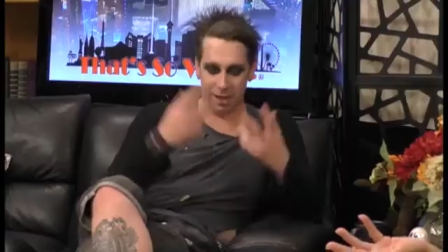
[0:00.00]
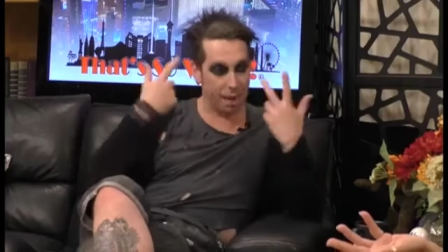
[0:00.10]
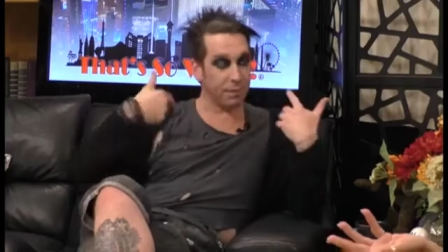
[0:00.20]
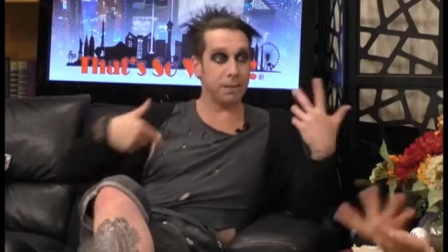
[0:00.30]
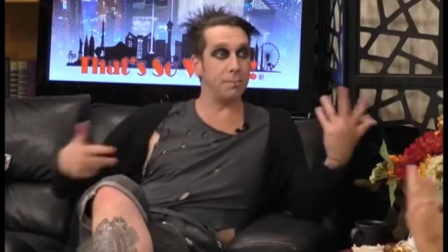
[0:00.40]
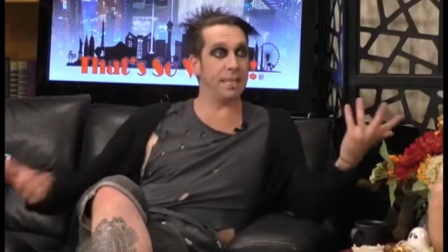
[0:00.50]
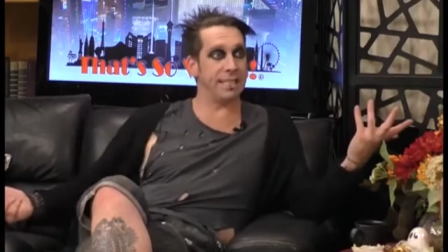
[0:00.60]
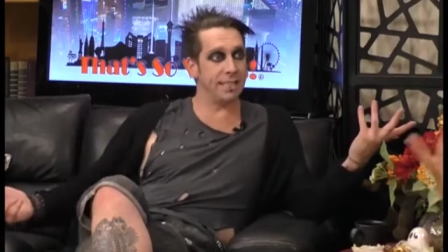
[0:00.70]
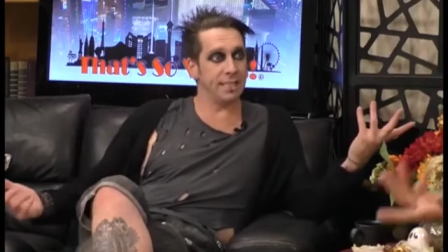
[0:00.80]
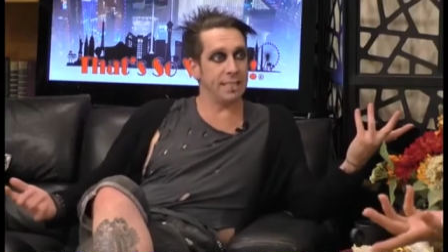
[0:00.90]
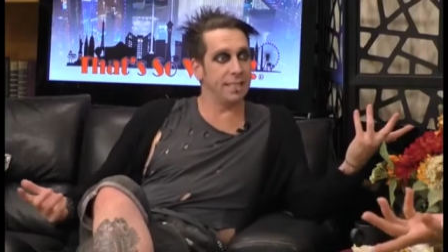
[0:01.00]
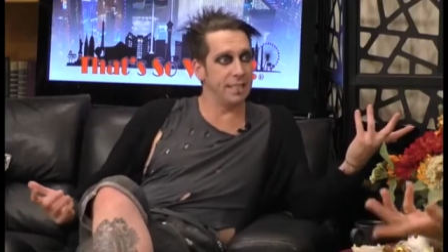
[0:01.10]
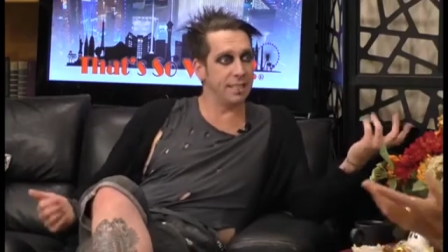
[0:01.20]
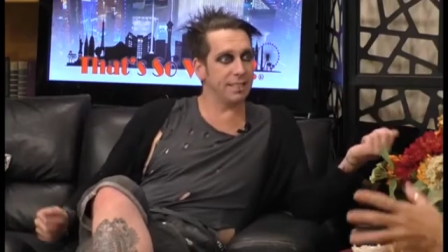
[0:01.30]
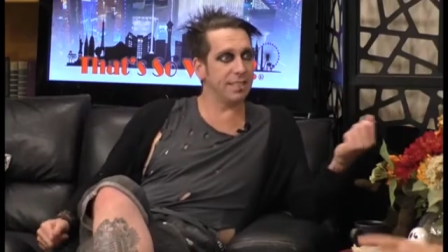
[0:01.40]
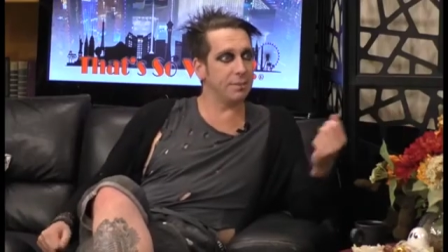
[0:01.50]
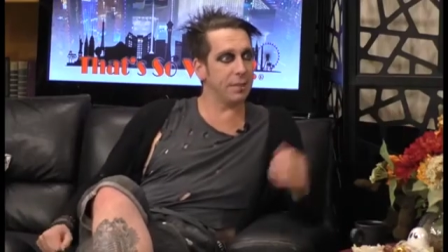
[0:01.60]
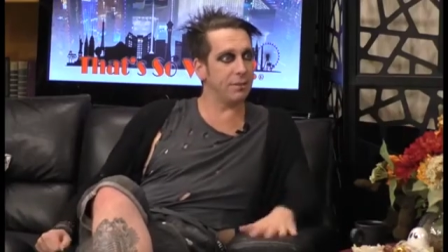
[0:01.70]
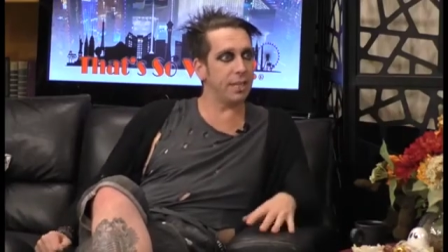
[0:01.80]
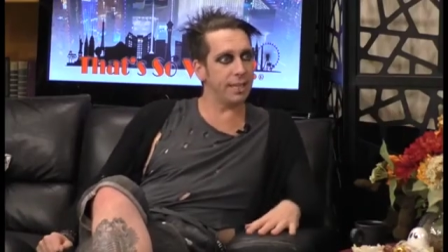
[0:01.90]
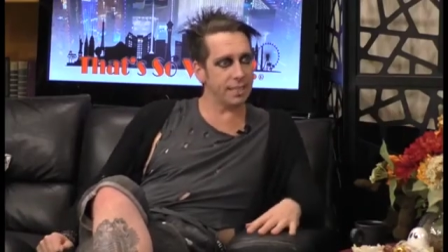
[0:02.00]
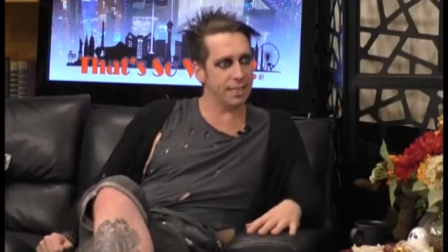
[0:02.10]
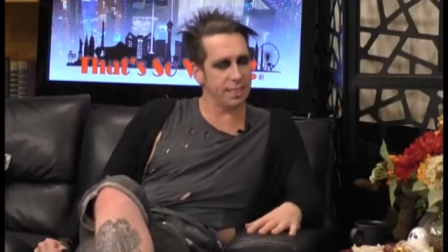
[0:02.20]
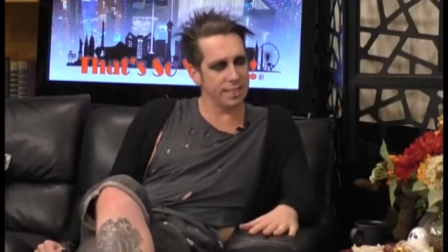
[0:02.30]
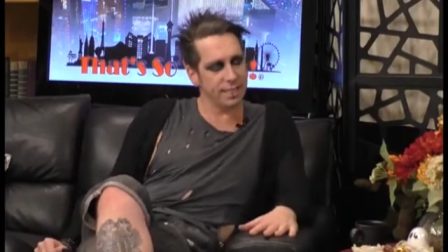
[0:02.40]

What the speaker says: I'm going to blend in. This is going to be great.